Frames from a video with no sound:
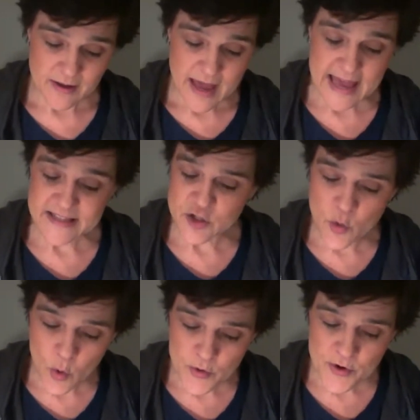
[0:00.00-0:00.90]
As
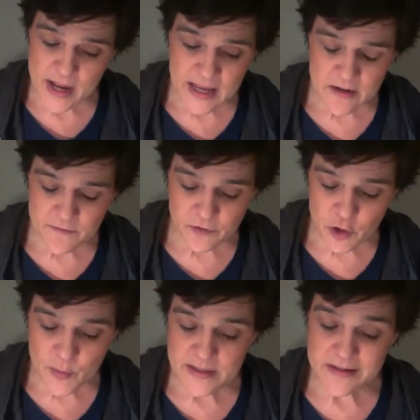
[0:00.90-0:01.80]
Northern
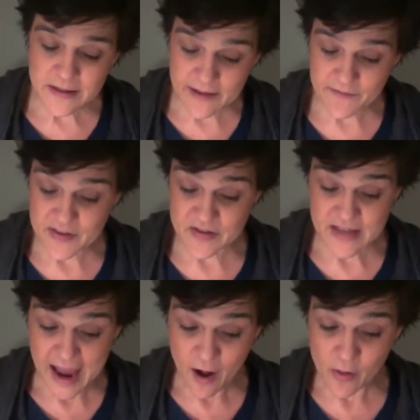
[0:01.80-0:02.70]
influence left the
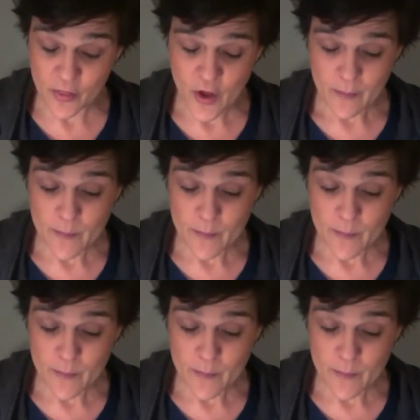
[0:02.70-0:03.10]
South,